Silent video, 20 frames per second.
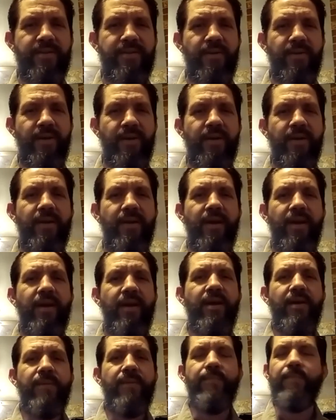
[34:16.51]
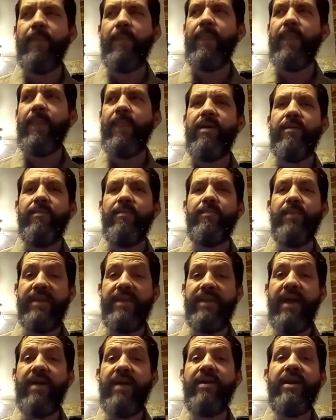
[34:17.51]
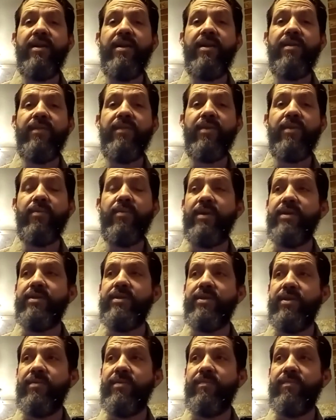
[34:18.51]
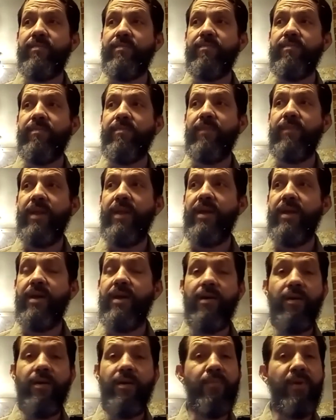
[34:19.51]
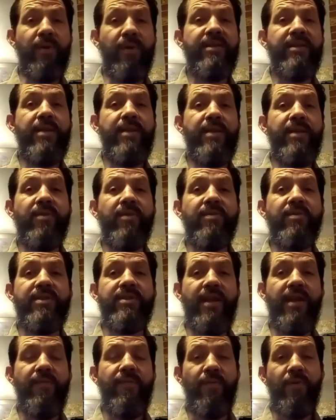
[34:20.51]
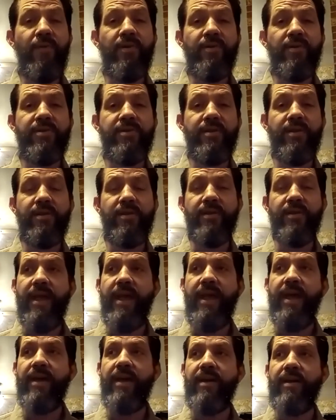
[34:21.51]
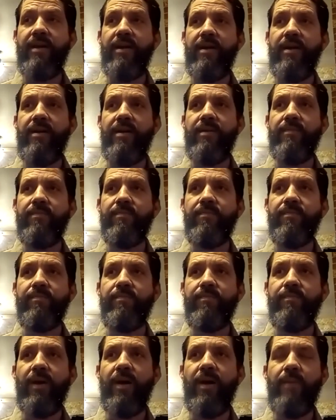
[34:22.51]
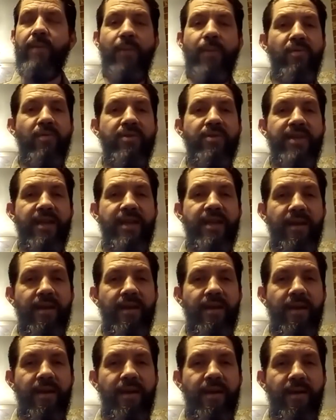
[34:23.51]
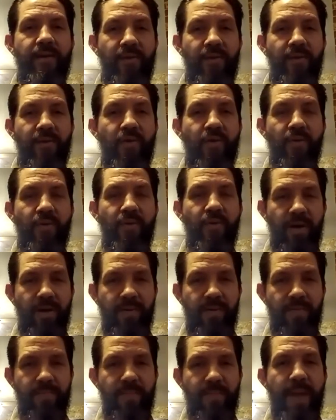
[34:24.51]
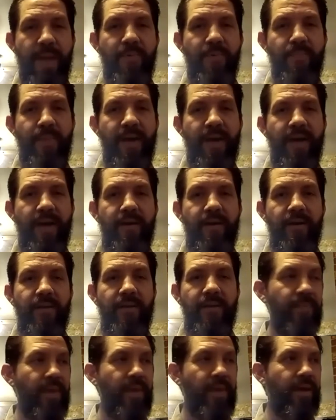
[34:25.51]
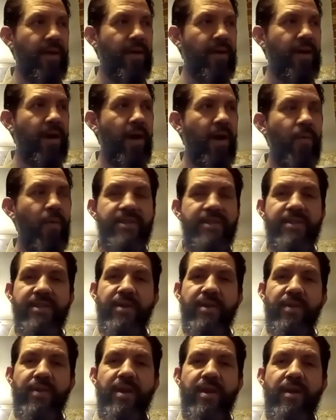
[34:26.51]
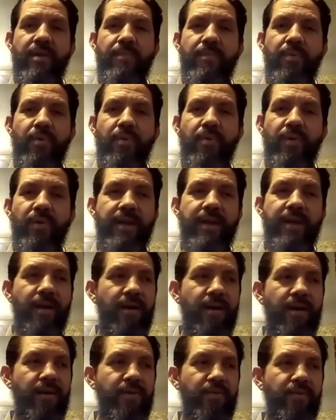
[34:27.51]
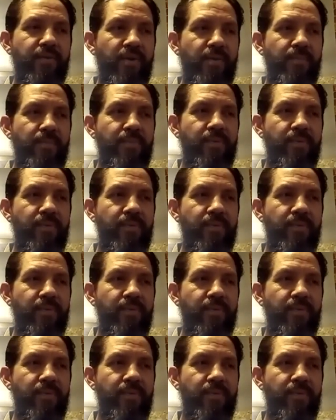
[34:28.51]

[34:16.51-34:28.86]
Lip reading: So, but down here, there was, in Brennan T. Burns State Forest, they had a posting in a local paper about a wisteria pulling group.